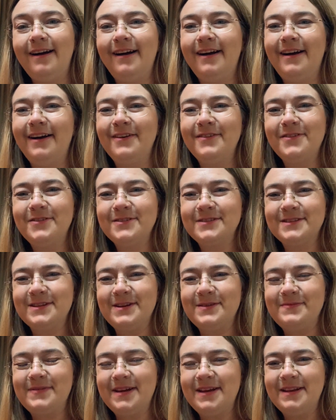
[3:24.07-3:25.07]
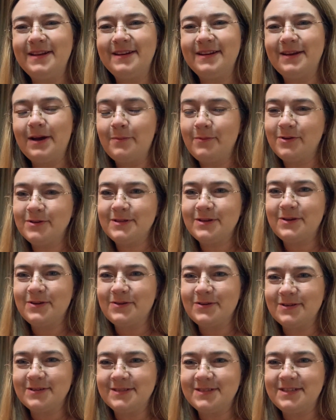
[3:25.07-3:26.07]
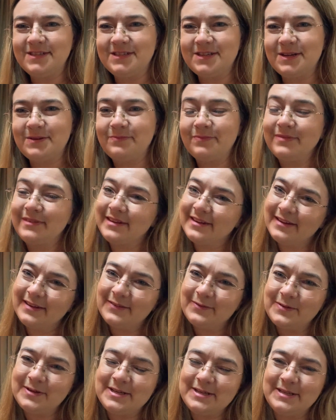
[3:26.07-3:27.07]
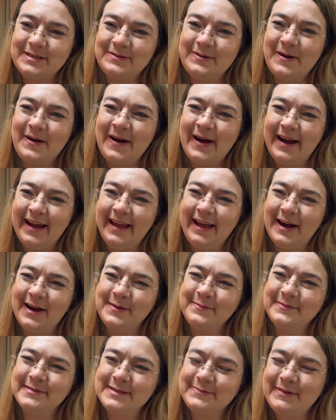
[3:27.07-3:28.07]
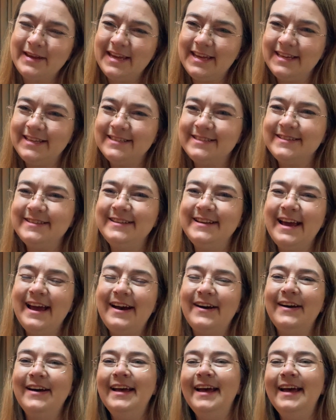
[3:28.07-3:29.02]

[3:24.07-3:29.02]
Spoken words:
I'm also a cross stitcher, which is why I'm speaking to you now.